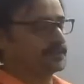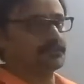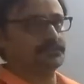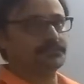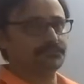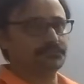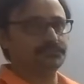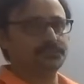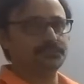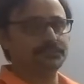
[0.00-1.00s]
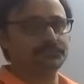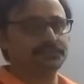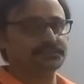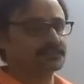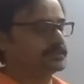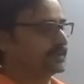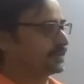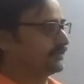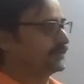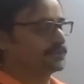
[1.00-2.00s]
And the purpose is
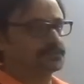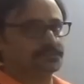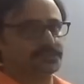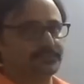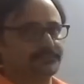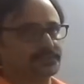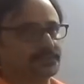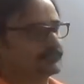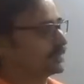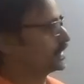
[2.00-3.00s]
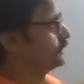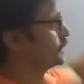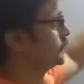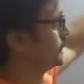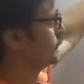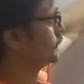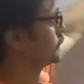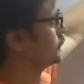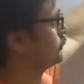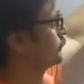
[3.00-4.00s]
that everything, whatever the
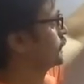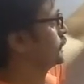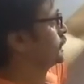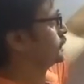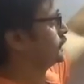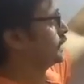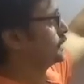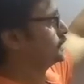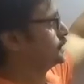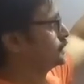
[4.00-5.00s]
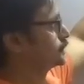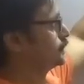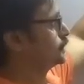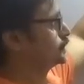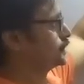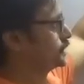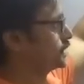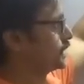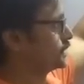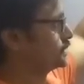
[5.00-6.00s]
income that is disclosed on
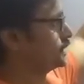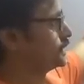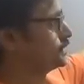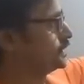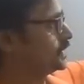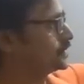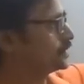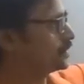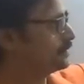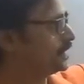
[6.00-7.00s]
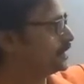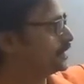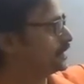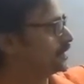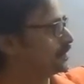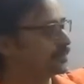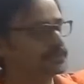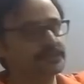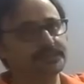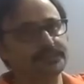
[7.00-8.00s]
the tax return, that should be
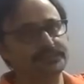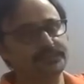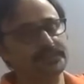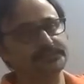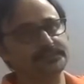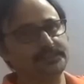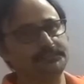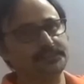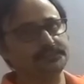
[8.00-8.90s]
on the transcript.